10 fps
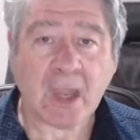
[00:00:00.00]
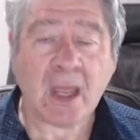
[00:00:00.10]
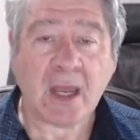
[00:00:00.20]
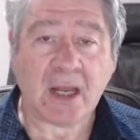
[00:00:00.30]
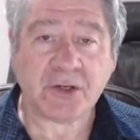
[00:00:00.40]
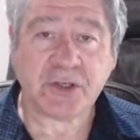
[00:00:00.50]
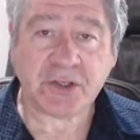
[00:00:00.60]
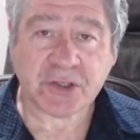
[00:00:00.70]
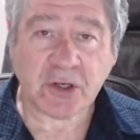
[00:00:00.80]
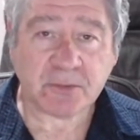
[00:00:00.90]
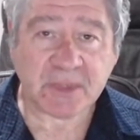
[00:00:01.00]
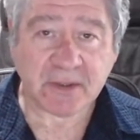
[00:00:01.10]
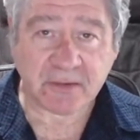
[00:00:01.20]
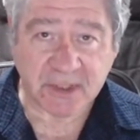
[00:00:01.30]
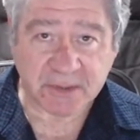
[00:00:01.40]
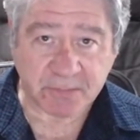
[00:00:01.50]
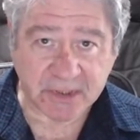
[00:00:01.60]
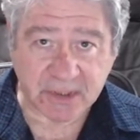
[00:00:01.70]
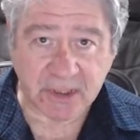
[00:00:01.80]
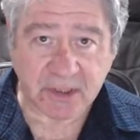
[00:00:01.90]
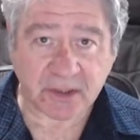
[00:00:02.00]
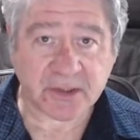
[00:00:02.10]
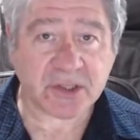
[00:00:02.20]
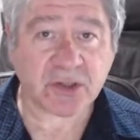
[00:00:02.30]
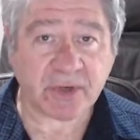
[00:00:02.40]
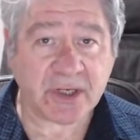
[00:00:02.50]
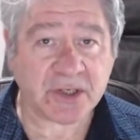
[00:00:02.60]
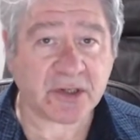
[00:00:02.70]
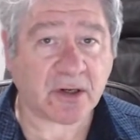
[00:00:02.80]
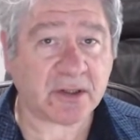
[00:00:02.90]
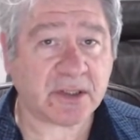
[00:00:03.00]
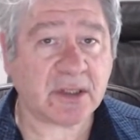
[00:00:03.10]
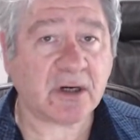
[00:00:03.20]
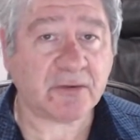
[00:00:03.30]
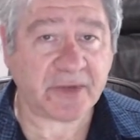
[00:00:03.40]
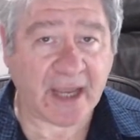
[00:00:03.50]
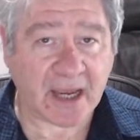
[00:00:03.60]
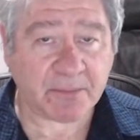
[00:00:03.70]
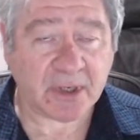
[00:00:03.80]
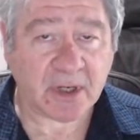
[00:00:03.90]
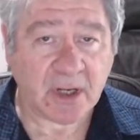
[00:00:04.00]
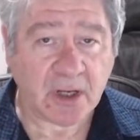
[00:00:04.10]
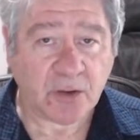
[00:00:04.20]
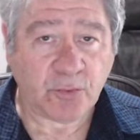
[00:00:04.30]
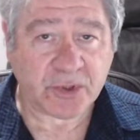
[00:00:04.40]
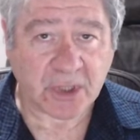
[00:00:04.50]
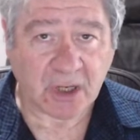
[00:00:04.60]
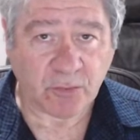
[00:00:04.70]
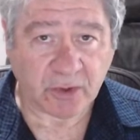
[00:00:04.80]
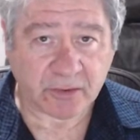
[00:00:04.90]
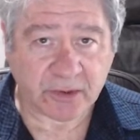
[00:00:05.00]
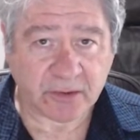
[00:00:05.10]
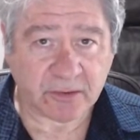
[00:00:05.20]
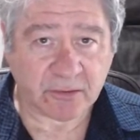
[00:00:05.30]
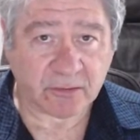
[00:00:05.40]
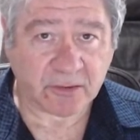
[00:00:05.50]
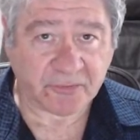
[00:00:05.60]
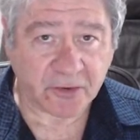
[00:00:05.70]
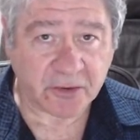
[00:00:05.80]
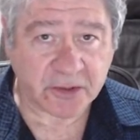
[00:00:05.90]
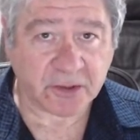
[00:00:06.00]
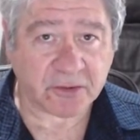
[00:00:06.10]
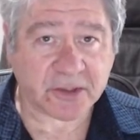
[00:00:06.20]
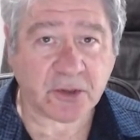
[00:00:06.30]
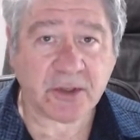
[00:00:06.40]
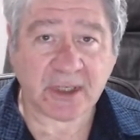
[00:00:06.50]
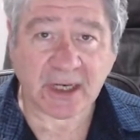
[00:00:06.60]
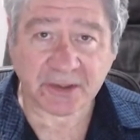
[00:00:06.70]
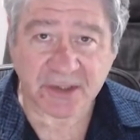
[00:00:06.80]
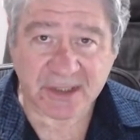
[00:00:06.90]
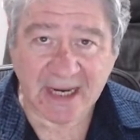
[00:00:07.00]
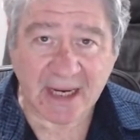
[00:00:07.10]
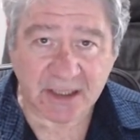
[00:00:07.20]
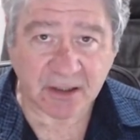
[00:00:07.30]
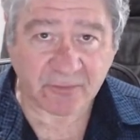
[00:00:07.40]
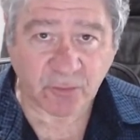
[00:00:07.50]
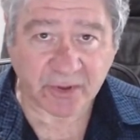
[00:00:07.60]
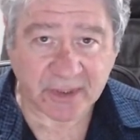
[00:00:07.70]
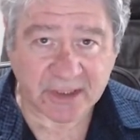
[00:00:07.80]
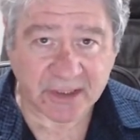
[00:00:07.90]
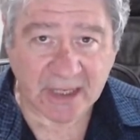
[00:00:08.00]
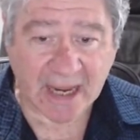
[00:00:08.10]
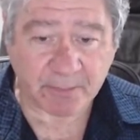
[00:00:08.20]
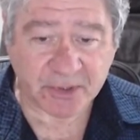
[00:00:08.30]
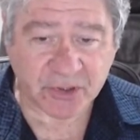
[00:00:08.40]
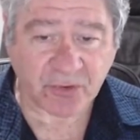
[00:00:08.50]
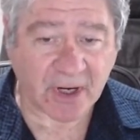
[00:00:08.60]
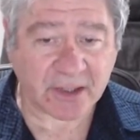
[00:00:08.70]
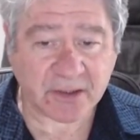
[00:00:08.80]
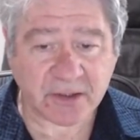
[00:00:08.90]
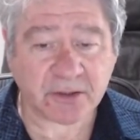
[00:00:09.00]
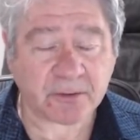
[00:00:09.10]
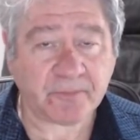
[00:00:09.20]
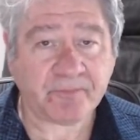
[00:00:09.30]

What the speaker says: And she showed me this particular screenshot of the app, which I want to refer to you so you get an understanding of what this app is trying to do.